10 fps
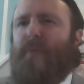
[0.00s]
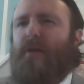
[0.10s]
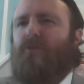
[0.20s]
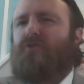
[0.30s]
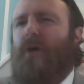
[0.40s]

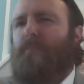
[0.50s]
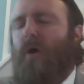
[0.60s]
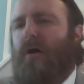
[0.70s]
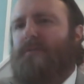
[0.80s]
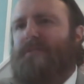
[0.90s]
better trade
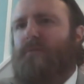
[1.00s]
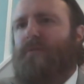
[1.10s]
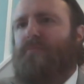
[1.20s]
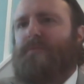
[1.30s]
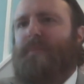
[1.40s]
policy
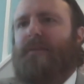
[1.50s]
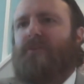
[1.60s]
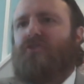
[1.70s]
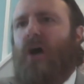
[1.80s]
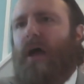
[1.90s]
with respect
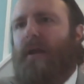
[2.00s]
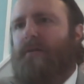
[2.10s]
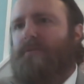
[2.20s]
to China,